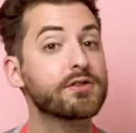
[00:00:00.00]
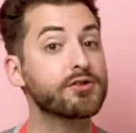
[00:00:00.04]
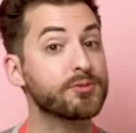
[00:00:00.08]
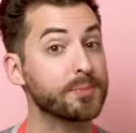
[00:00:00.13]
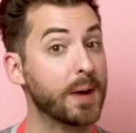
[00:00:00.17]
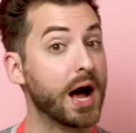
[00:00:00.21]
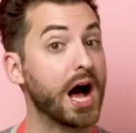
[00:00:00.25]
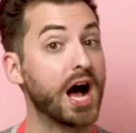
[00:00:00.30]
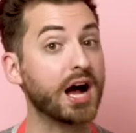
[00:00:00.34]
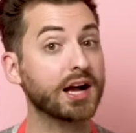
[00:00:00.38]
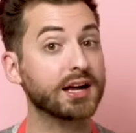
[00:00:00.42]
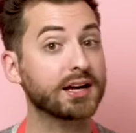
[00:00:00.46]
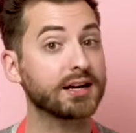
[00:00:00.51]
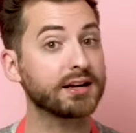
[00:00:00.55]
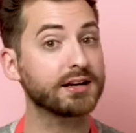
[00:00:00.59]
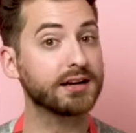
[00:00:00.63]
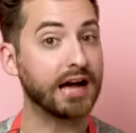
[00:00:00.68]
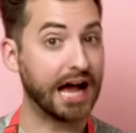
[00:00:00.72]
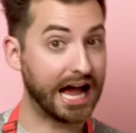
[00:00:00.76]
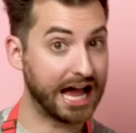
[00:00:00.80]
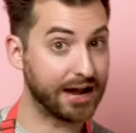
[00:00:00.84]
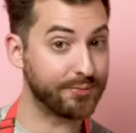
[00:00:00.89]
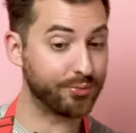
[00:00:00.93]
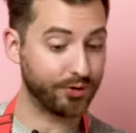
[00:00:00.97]
smock
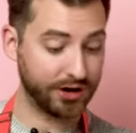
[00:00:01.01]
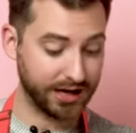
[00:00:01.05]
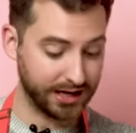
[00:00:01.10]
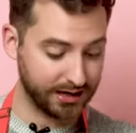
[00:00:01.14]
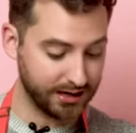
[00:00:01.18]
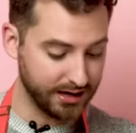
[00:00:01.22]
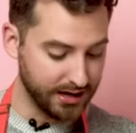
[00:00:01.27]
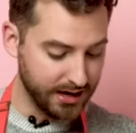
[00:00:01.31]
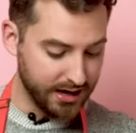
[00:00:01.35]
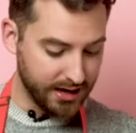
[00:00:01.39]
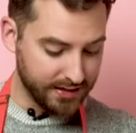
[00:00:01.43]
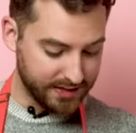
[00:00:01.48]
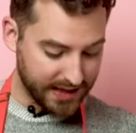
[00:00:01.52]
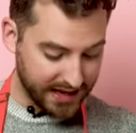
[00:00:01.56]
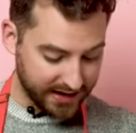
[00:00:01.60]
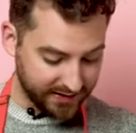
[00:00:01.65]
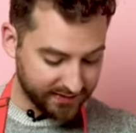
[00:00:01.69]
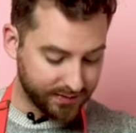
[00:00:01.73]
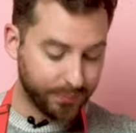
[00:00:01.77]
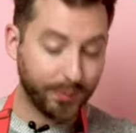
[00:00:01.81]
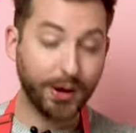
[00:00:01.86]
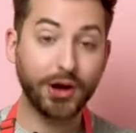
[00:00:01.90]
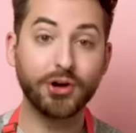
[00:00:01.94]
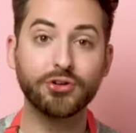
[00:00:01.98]
hybrid that
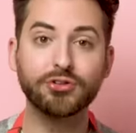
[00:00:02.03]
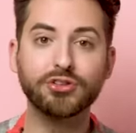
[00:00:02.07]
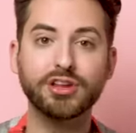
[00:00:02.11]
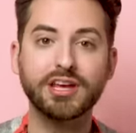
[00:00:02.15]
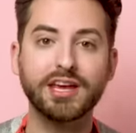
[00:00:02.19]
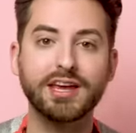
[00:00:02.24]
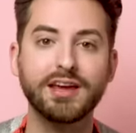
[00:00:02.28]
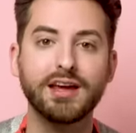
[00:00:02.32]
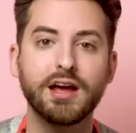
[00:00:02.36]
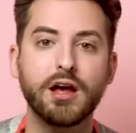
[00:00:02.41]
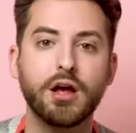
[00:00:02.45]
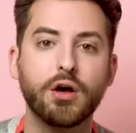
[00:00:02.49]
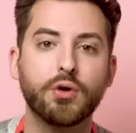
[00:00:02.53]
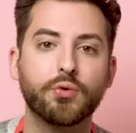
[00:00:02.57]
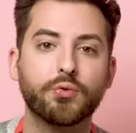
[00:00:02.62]
is apparently